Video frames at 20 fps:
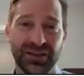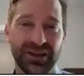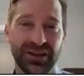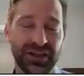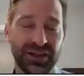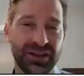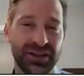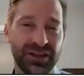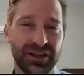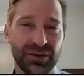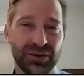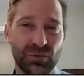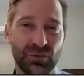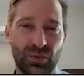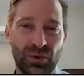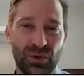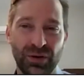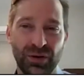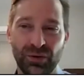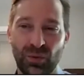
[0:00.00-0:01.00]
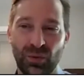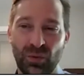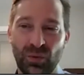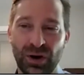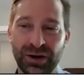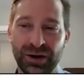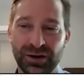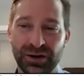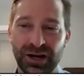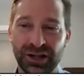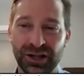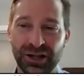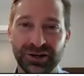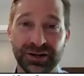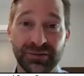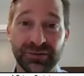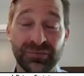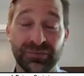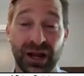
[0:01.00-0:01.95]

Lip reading: Yeah. The other one other,